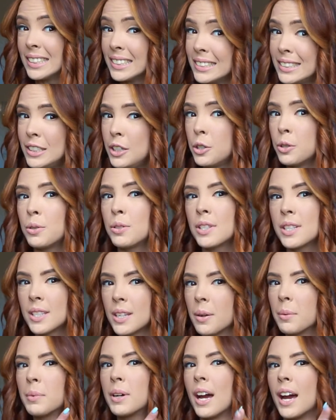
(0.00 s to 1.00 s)
use
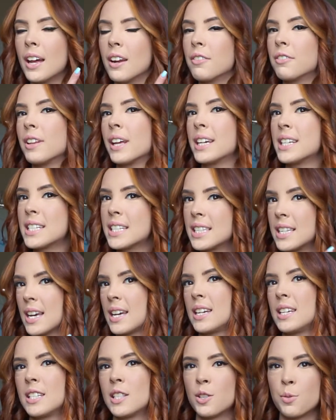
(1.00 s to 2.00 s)
some kind of like
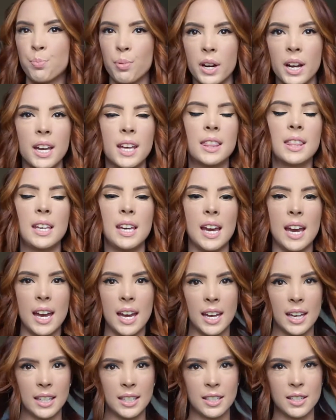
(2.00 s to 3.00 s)
setting spray at the
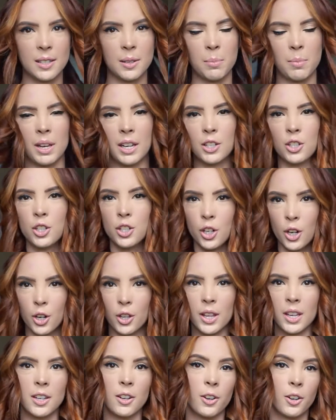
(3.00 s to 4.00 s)
end to make sure
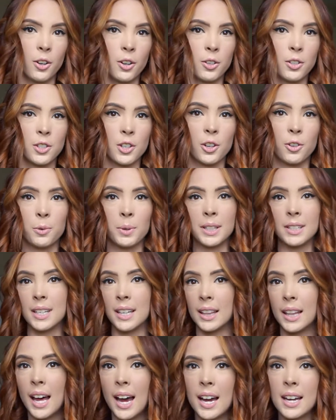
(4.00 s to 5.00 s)
that your curls are going to
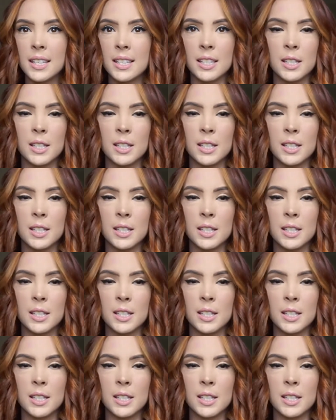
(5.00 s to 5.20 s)
last,